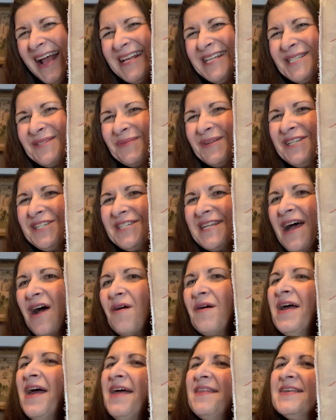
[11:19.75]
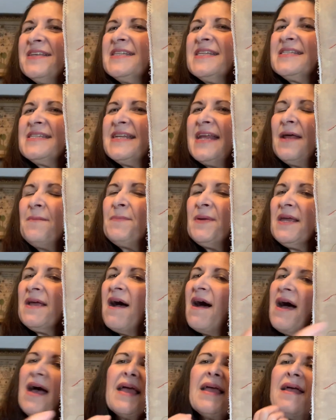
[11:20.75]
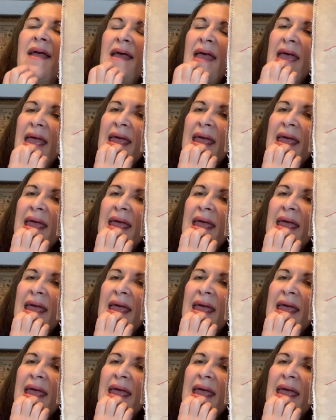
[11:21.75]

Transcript: I switched out, this is an NPI,